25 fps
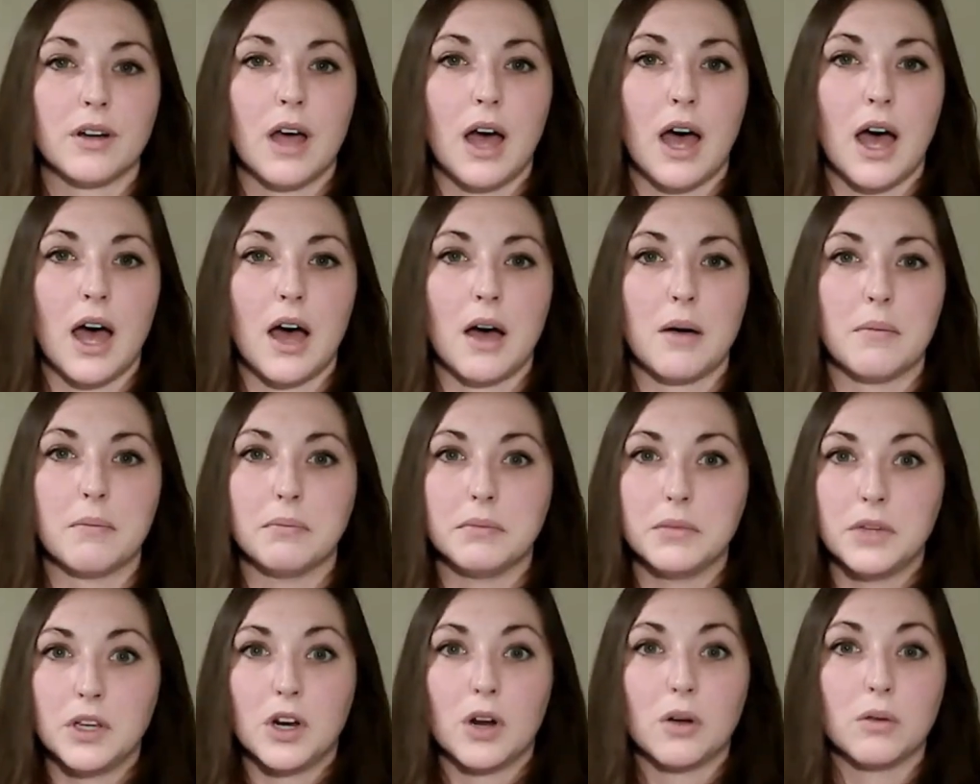
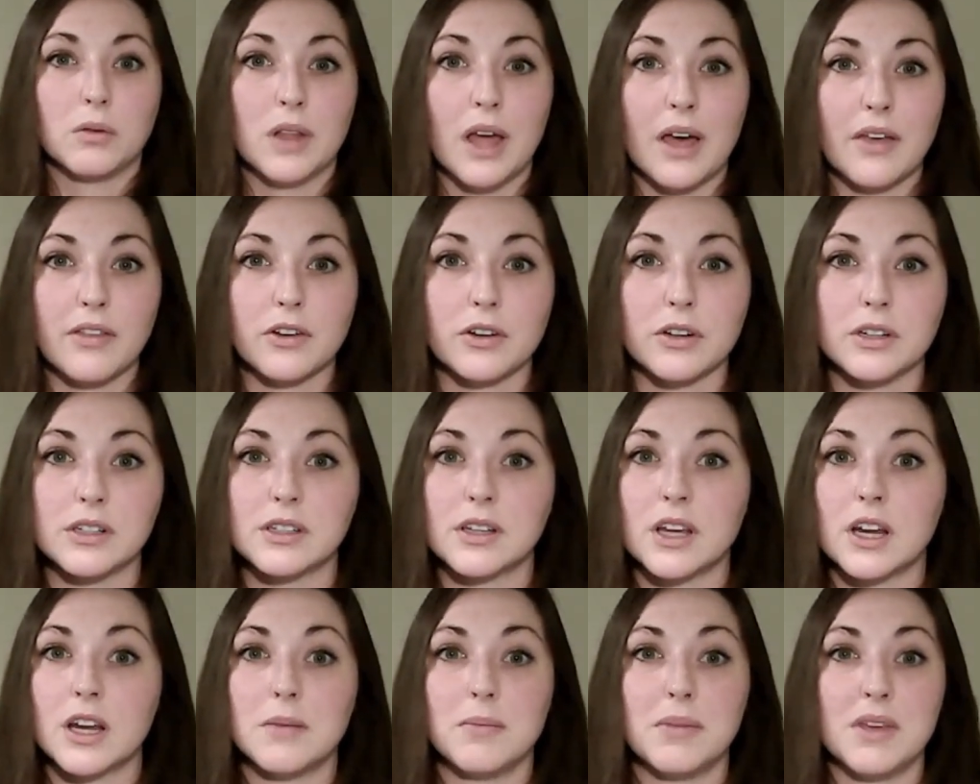Leather is
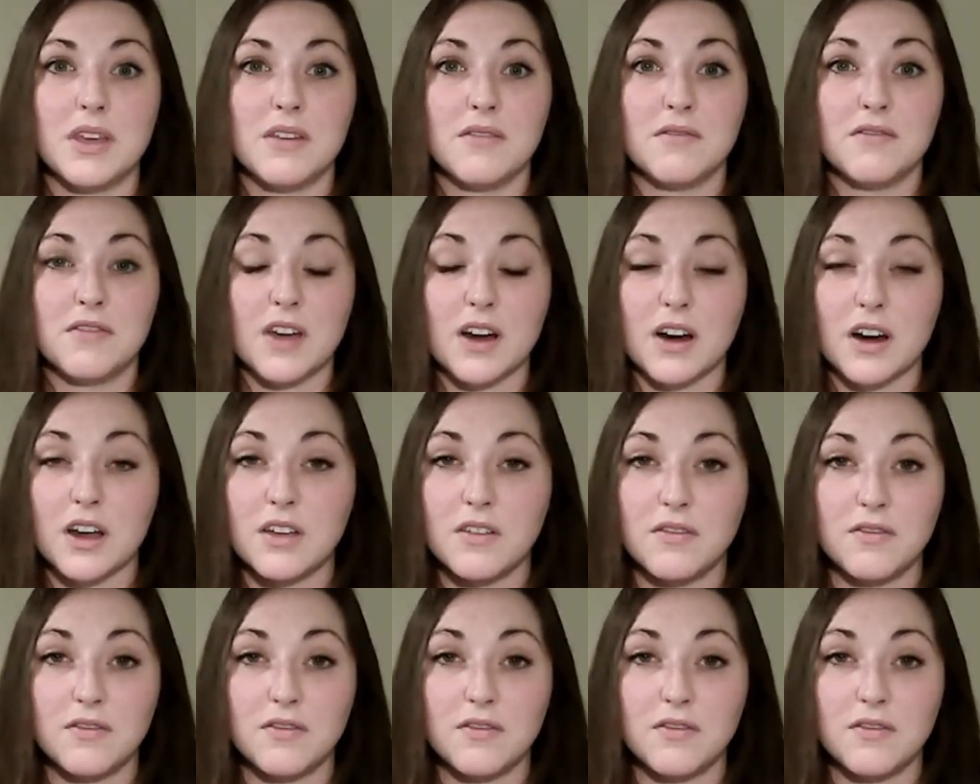going to be very,